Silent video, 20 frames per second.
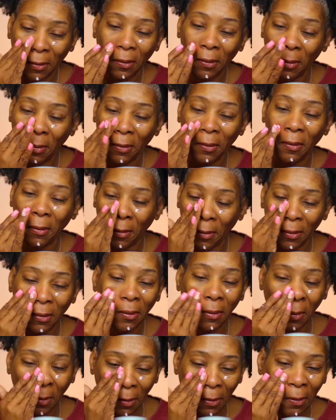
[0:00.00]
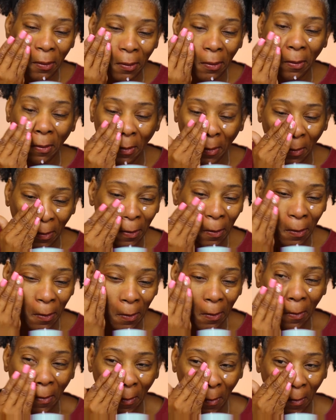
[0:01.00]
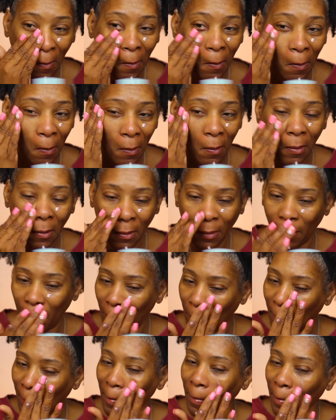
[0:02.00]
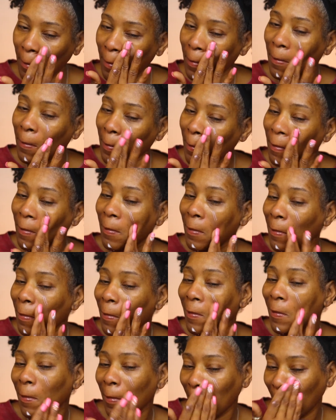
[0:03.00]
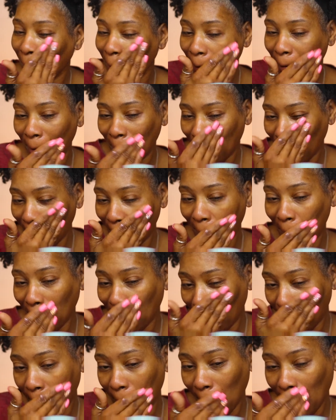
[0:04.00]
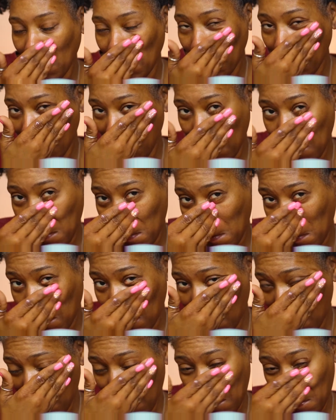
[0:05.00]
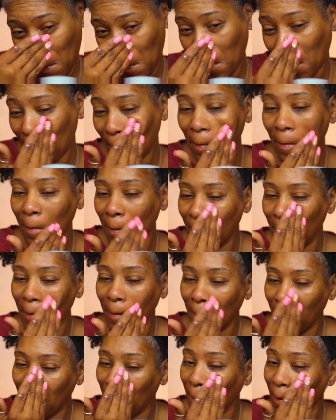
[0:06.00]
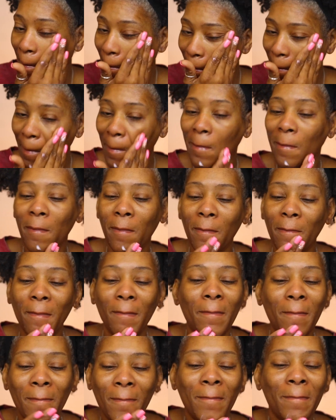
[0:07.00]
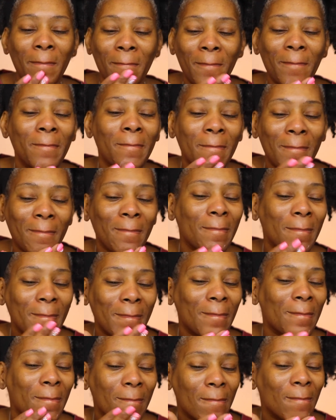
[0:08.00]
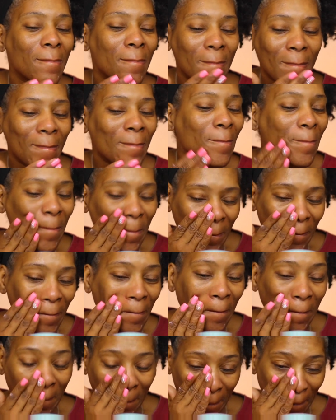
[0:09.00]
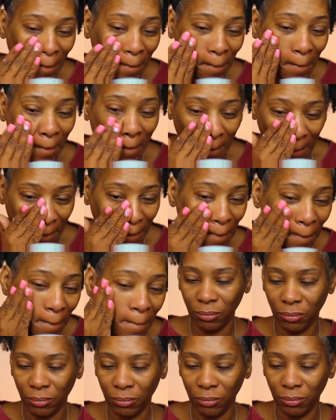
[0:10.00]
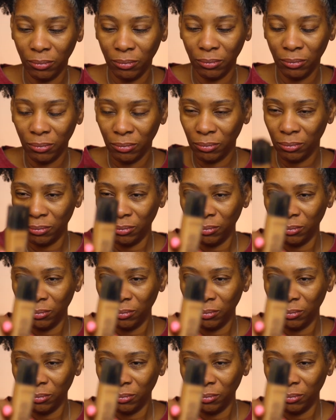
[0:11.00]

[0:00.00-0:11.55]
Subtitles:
Alright, I'm just pressing it into my pores, my fine lines, my wrinkles. I really love this primer. It's really, it really smooths out my foundation and make it look really